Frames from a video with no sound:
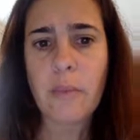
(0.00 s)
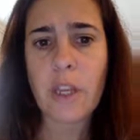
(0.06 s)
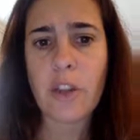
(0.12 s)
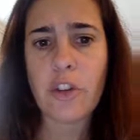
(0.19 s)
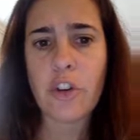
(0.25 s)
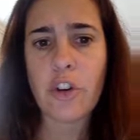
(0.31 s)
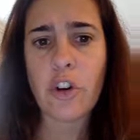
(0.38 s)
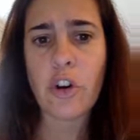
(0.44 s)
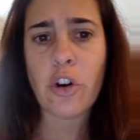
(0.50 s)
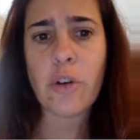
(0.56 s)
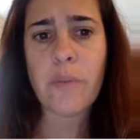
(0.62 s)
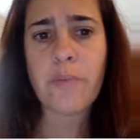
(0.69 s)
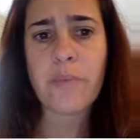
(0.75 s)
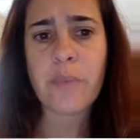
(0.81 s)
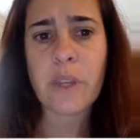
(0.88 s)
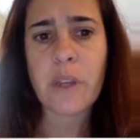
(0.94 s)
Yo
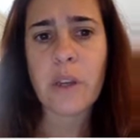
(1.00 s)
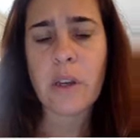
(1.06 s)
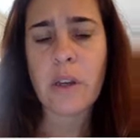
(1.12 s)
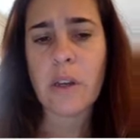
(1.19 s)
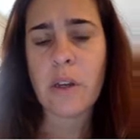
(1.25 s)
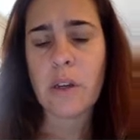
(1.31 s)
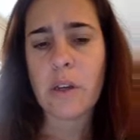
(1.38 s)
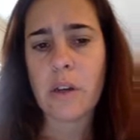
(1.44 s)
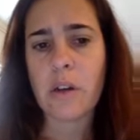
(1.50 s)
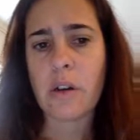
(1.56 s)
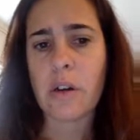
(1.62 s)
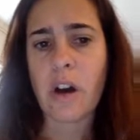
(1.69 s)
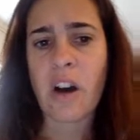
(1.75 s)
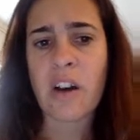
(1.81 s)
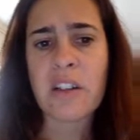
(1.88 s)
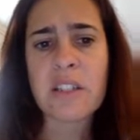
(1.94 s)

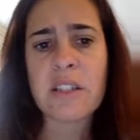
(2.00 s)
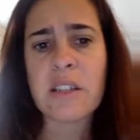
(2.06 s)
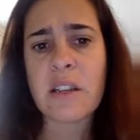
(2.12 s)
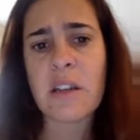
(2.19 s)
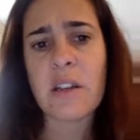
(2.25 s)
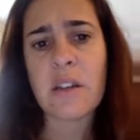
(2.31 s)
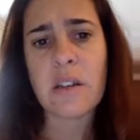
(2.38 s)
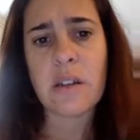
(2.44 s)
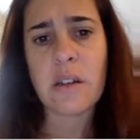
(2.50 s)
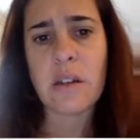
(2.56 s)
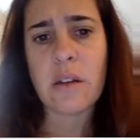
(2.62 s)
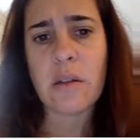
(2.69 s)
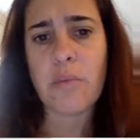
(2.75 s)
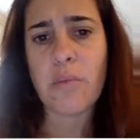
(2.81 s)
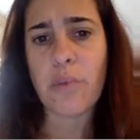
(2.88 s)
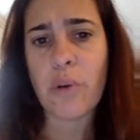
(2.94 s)
cost,
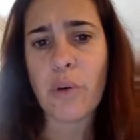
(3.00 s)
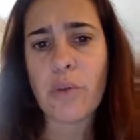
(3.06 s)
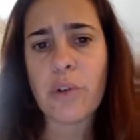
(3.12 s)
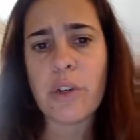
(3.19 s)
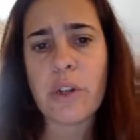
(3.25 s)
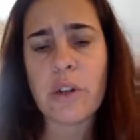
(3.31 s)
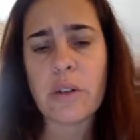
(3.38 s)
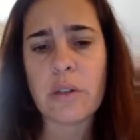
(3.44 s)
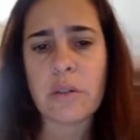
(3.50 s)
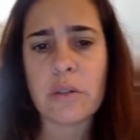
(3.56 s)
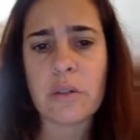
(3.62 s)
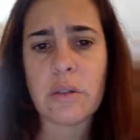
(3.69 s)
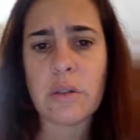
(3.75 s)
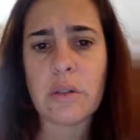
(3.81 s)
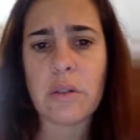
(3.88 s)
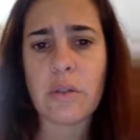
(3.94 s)
bought,
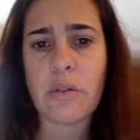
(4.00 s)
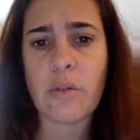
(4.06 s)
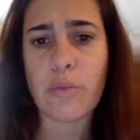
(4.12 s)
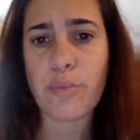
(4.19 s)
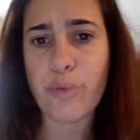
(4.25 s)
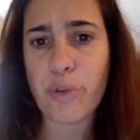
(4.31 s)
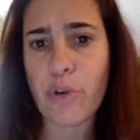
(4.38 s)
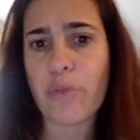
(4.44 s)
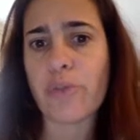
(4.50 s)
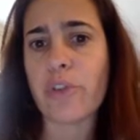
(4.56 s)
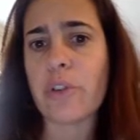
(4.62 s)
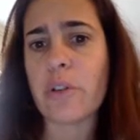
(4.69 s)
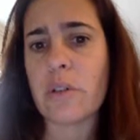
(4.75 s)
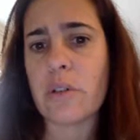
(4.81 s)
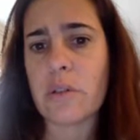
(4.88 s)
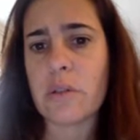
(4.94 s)
or brought
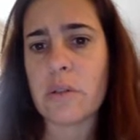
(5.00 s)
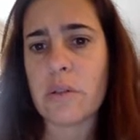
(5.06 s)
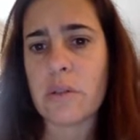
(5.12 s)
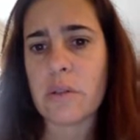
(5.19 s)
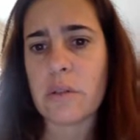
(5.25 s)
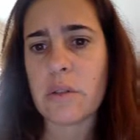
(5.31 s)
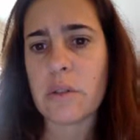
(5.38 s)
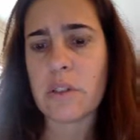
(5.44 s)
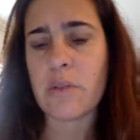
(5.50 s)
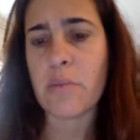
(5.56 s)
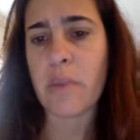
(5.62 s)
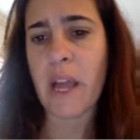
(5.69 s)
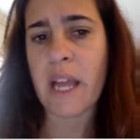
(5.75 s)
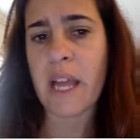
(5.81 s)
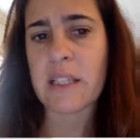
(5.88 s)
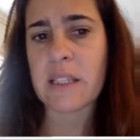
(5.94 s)
some
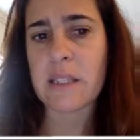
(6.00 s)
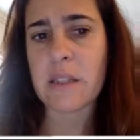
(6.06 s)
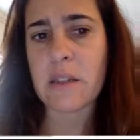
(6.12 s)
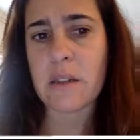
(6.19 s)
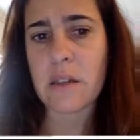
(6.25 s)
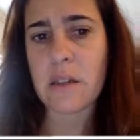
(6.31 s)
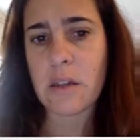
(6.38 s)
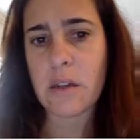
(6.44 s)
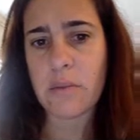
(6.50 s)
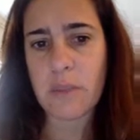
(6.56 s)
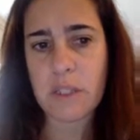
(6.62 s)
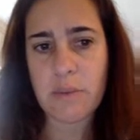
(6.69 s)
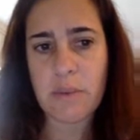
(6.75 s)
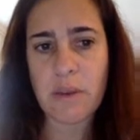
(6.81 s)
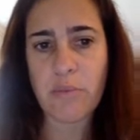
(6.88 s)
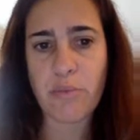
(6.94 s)
pants. Must
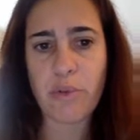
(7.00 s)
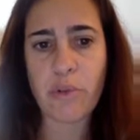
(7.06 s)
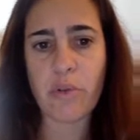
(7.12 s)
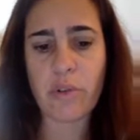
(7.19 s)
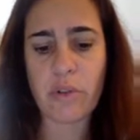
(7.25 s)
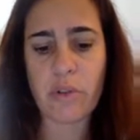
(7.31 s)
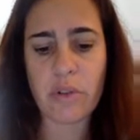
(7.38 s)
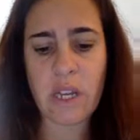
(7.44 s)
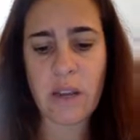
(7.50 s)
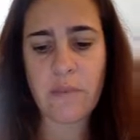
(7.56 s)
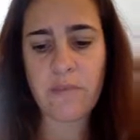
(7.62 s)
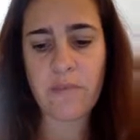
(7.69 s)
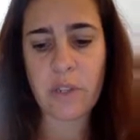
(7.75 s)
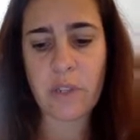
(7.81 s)
be brought, yeah?